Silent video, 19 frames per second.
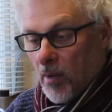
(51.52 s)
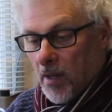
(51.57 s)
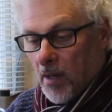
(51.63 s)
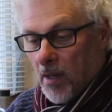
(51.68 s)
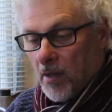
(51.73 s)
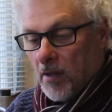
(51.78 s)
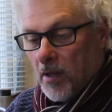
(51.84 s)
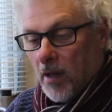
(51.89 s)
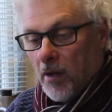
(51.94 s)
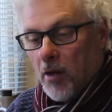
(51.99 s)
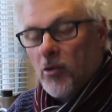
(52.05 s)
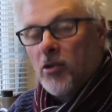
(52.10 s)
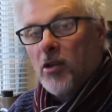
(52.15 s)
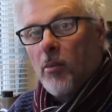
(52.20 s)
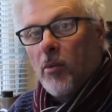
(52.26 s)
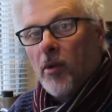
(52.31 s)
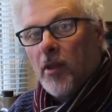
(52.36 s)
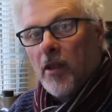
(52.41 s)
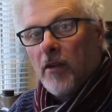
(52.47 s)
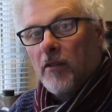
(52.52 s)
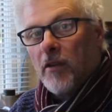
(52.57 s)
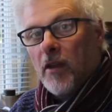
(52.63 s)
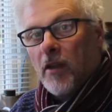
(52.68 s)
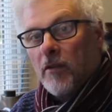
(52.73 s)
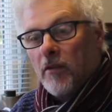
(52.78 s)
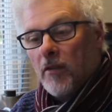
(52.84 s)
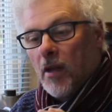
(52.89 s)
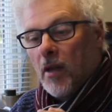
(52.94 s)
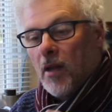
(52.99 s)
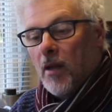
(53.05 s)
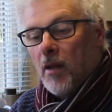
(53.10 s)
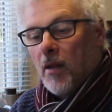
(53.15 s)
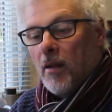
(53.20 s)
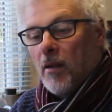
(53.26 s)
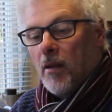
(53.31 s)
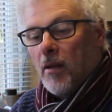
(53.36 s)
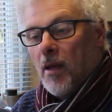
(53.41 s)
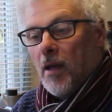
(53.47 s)
uh, the only trouble with this is
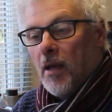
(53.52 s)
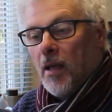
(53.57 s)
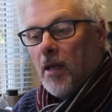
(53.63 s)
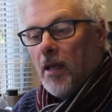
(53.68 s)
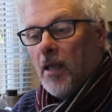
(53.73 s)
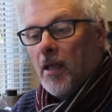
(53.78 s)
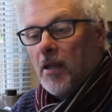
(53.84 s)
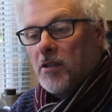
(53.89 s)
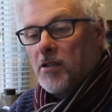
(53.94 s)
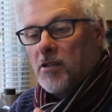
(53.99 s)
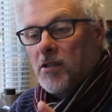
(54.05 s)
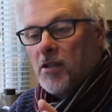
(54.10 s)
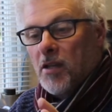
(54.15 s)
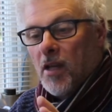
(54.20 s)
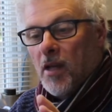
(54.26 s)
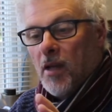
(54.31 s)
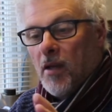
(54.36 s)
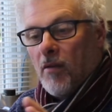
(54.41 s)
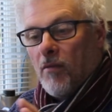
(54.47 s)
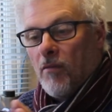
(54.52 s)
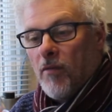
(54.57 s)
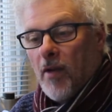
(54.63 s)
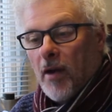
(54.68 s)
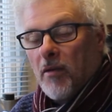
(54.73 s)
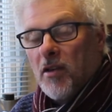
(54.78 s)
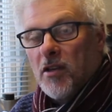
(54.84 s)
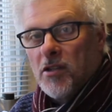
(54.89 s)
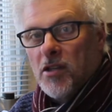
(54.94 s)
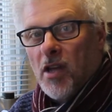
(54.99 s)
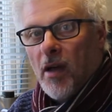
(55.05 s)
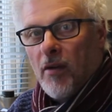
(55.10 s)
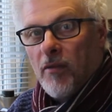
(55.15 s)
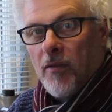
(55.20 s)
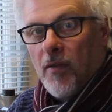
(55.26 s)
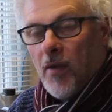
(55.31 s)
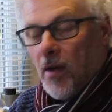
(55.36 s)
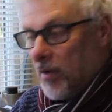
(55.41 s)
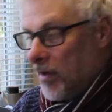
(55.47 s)
uh, it's very
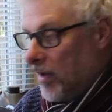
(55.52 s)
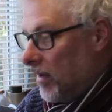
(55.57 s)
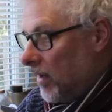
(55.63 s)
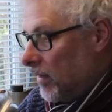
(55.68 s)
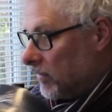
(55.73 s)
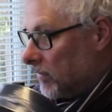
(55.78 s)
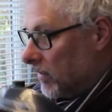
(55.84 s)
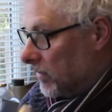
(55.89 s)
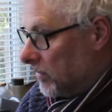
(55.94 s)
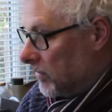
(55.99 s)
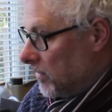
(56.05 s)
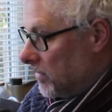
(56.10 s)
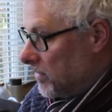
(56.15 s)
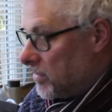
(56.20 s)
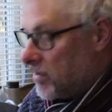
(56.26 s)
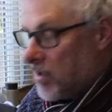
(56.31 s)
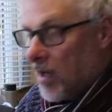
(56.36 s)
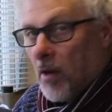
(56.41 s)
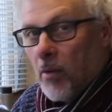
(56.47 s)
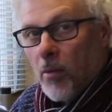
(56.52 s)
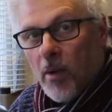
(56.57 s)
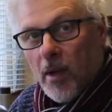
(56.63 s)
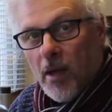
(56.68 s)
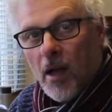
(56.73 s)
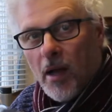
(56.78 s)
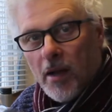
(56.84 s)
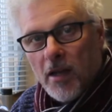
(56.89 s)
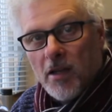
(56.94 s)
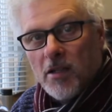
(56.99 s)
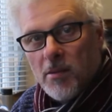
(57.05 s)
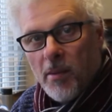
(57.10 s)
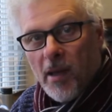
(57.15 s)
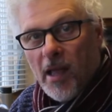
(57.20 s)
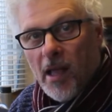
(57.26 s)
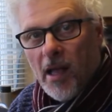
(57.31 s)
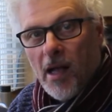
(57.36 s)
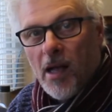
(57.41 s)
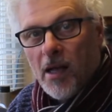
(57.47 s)
tough on the nozzles. So uh, I need to
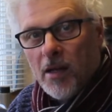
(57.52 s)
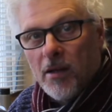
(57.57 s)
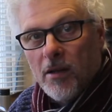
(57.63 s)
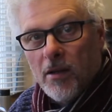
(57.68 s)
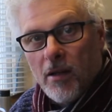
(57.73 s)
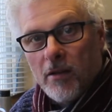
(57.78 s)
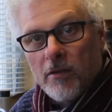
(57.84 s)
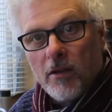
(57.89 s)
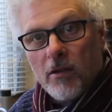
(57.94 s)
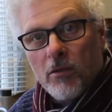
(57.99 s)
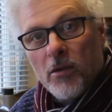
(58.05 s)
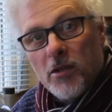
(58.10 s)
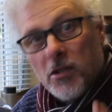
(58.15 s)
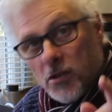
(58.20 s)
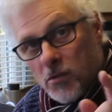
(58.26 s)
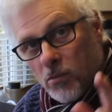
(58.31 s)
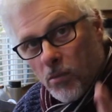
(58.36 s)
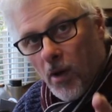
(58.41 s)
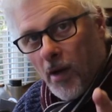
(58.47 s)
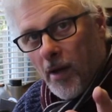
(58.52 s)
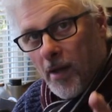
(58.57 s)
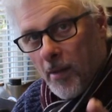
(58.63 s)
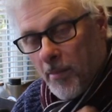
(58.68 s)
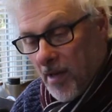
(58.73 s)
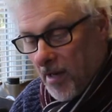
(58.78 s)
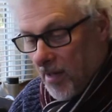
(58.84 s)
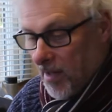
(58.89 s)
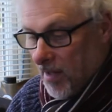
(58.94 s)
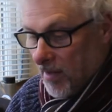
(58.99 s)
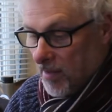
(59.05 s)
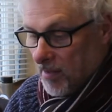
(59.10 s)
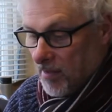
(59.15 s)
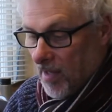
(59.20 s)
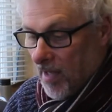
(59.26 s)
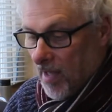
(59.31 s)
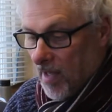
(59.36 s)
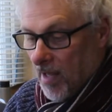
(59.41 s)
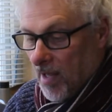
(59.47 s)
make a hardened nozzle, which is why I made the other
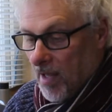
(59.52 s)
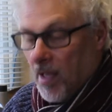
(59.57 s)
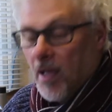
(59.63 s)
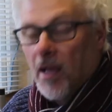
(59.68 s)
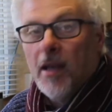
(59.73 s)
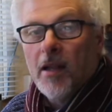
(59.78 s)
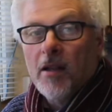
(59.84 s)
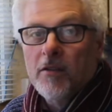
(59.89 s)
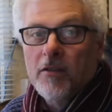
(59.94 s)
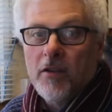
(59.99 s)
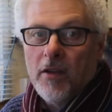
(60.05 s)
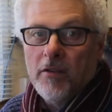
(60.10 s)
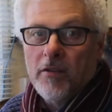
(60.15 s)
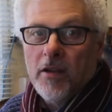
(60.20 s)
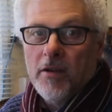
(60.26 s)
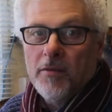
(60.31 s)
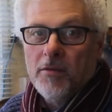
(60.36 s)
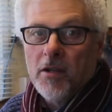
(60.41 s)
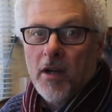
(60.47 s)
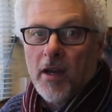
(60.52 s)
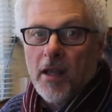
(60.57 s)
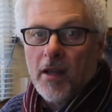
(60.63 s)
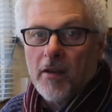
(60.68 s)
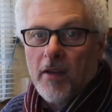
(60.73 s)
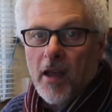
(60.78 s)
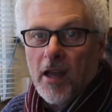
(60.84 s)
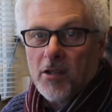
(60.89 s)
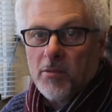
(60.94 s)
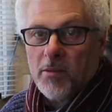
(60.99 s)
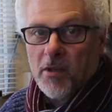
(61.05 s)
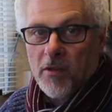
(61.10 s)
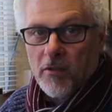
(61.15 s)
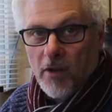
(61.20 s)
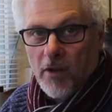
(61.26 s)
day a little sensitive drilling attachment.